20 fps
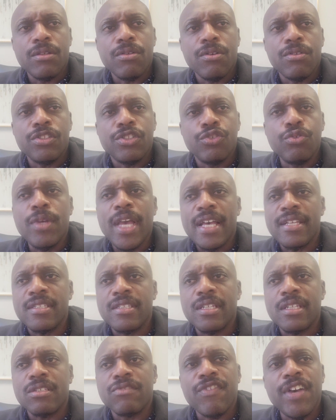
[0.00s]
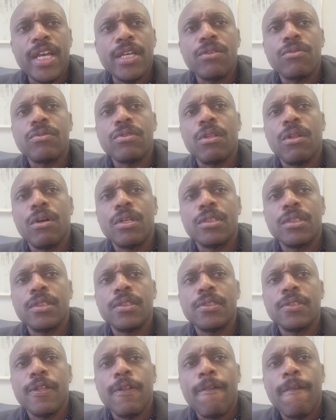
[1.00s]
because you got six finals
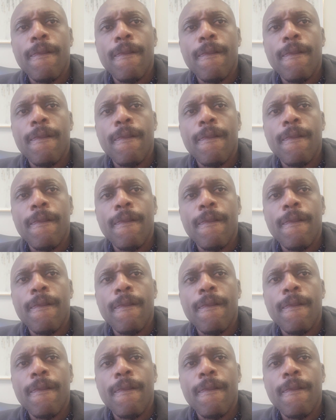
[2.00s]
losses.